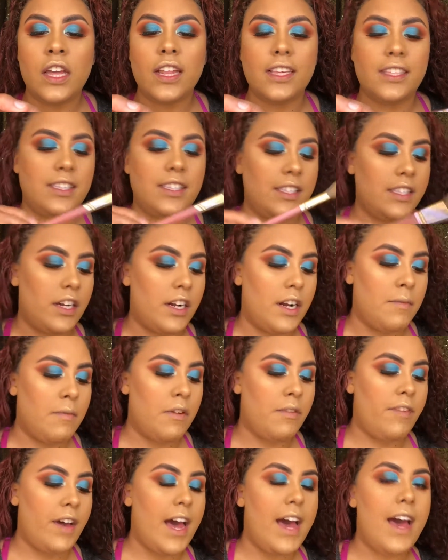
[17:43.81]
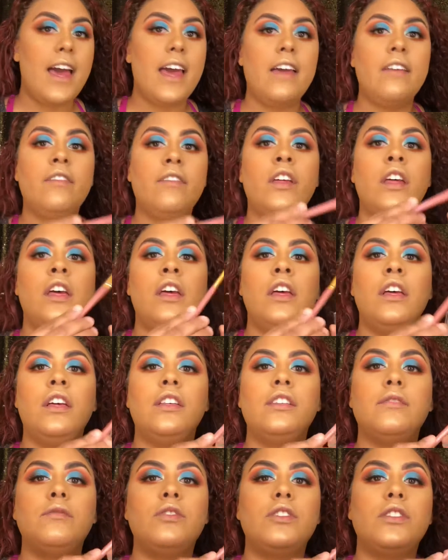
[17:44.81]
This is their number 5,
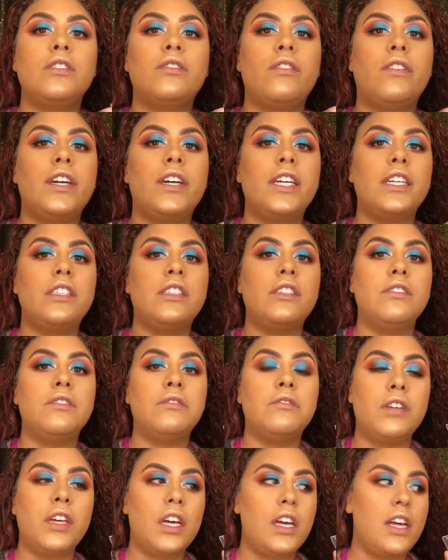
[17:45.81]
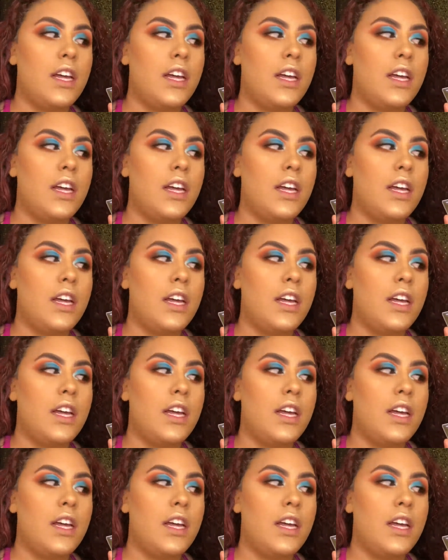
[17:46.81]
so I'm just going to